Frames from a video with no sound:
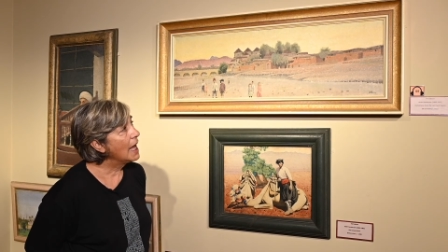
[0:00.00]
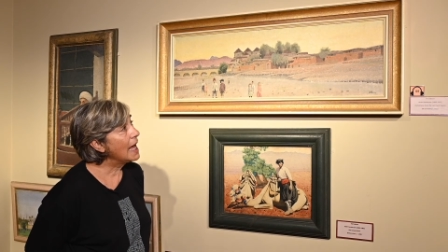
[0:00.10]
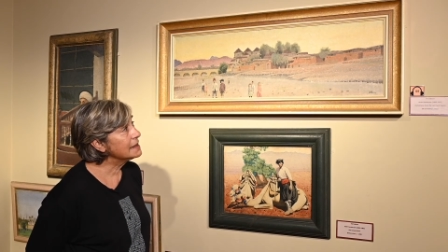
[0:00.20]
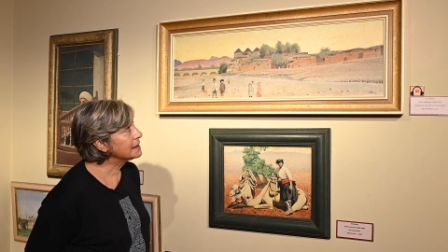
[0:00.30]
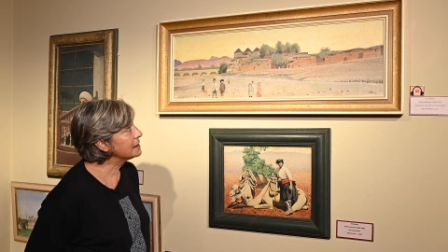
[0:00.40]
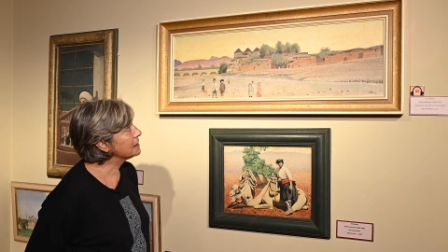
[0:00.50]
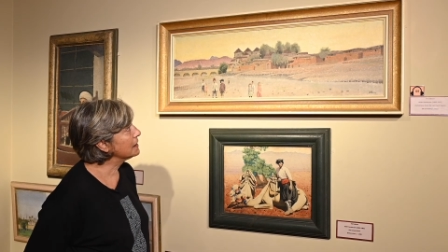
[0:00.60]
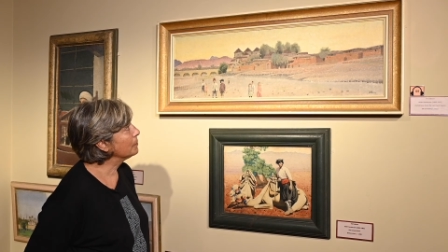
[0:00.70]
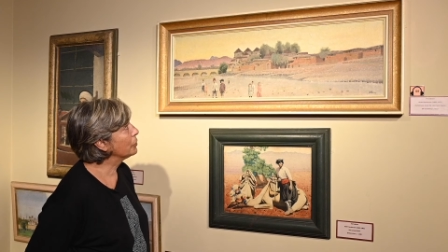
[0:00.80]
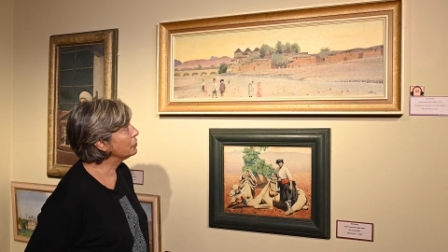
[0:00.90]
As he's
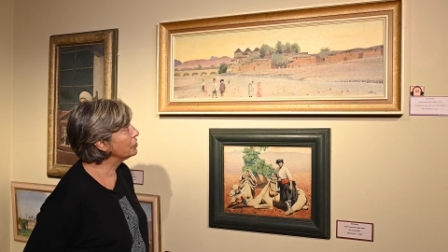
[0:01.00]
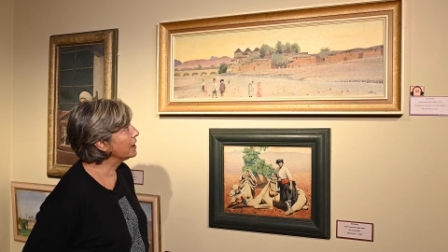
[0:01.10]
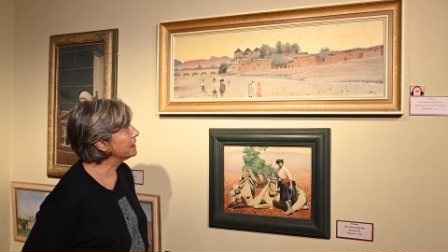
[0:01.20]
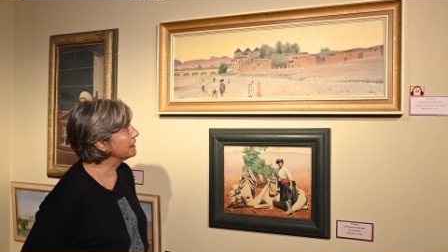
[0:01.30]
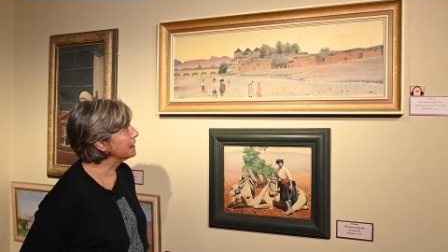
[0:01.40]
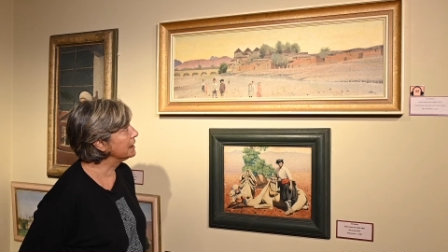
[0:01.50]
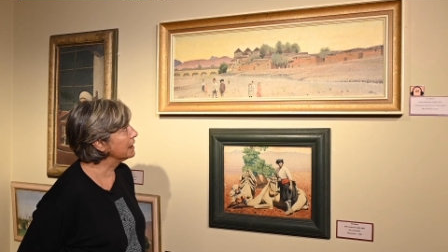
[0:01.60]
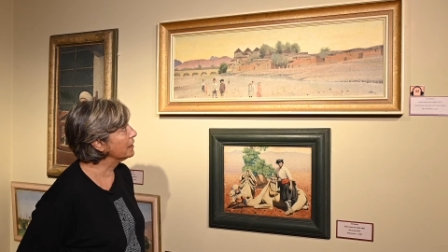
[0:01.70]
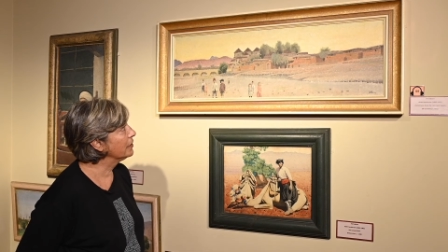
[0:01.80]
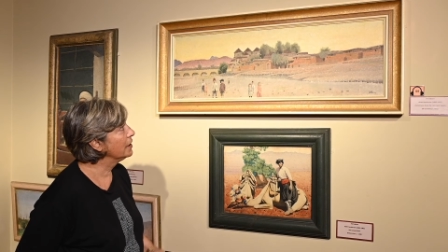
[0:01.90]
portrayed it
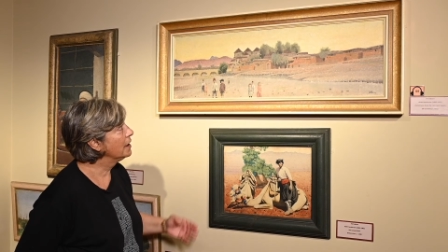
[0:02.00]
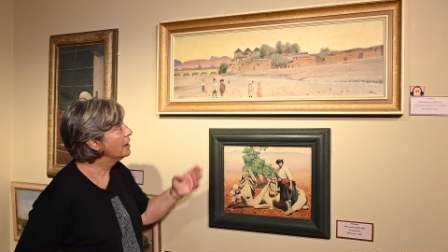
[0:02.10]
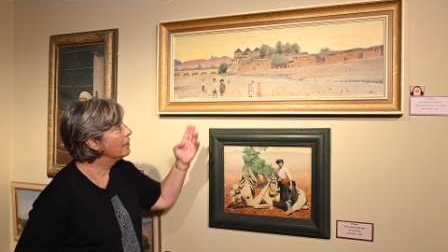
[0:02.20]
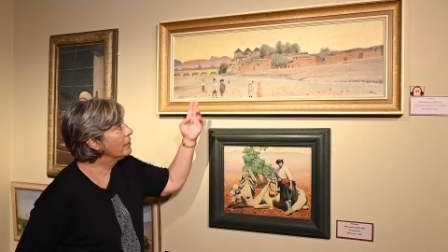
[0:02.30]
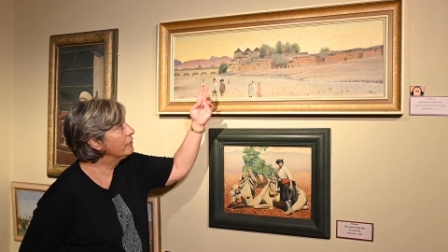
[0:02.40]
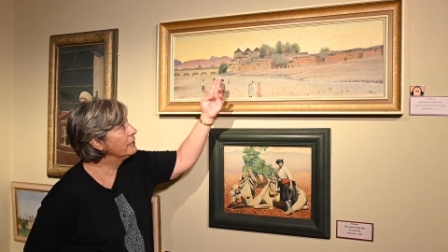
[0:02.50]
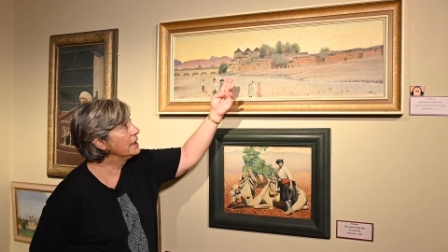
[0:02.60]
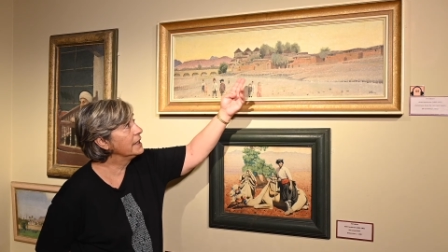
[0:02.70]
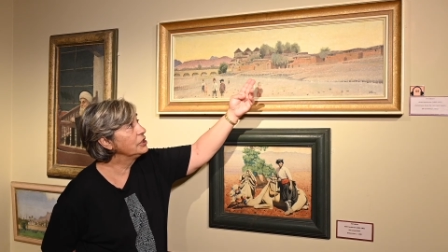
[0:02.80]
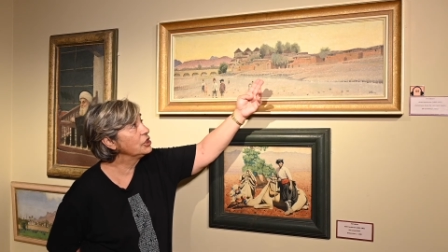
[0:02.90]
here, the
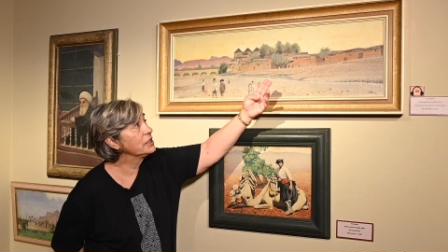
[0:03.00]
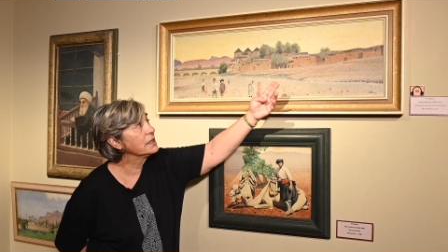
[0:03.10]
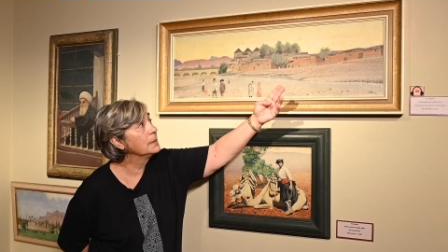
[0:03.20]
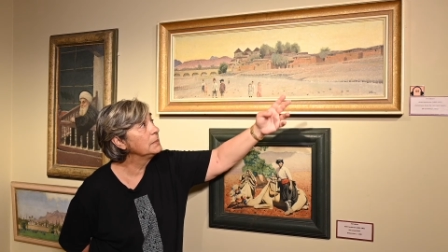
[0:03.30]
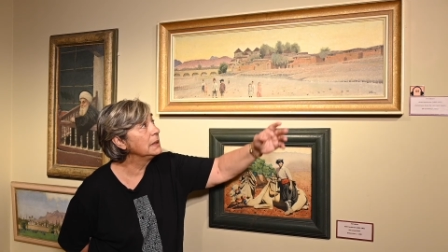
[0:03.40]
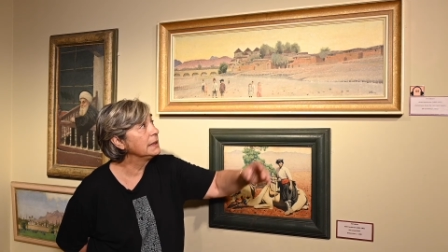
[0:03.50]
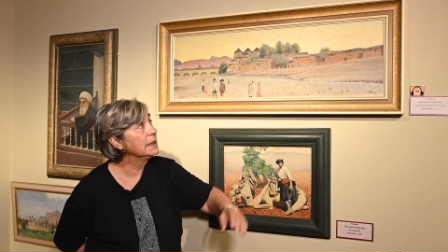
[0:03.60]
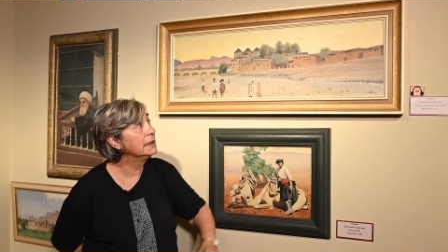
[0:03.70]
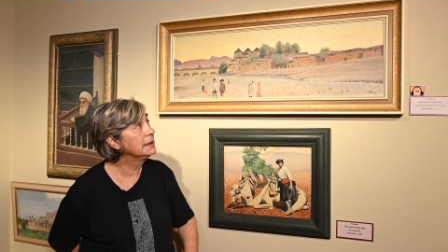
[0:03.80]
village is completely